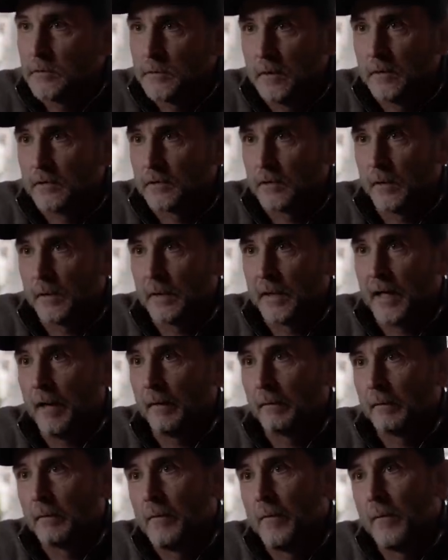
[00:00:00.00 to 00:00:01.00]
I was going
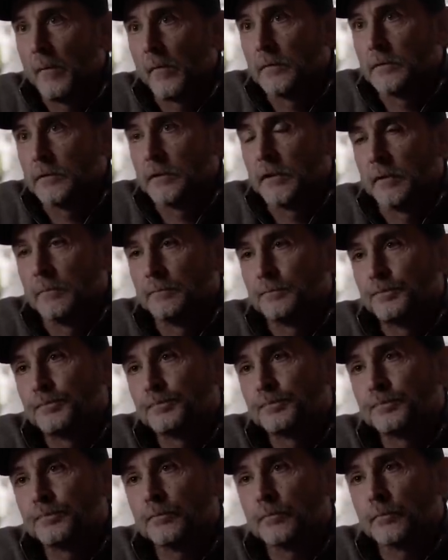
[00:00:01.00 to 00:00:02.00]
down, you
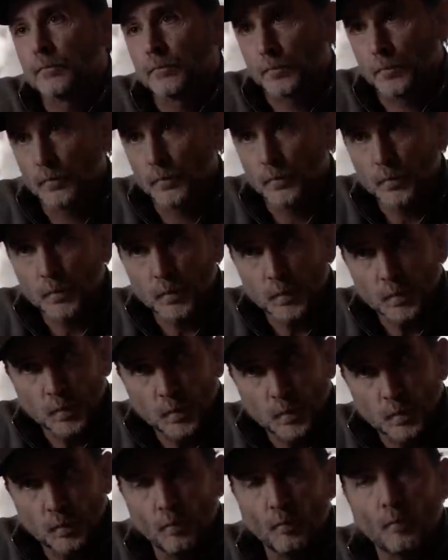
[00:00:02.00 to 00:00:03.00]

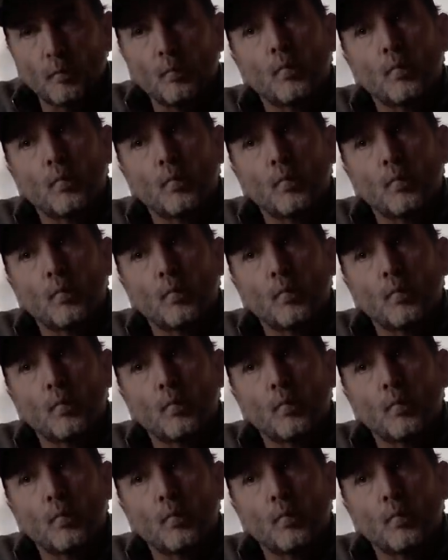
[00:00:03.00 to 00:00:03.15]
know?